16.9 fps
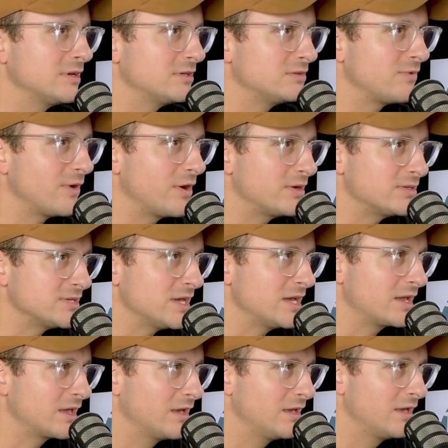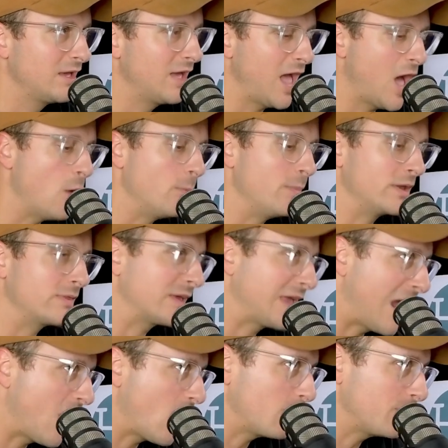as far as like how big the
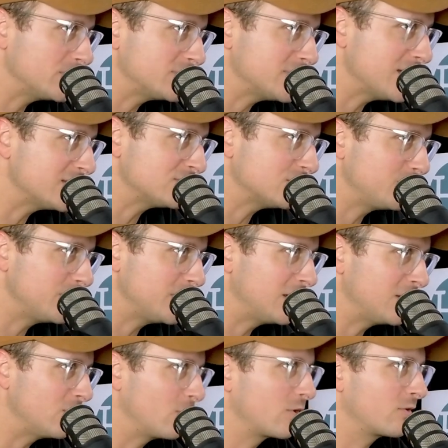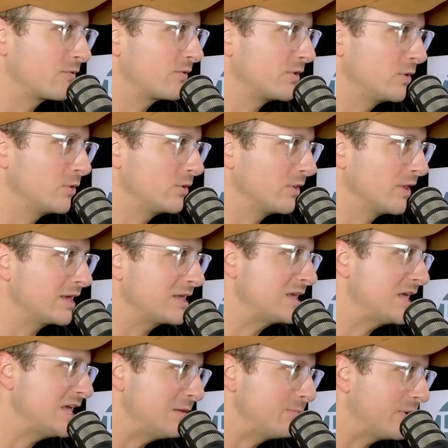carapace has to be in order for you to
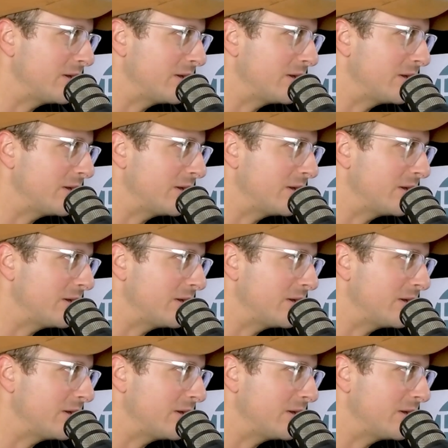like keep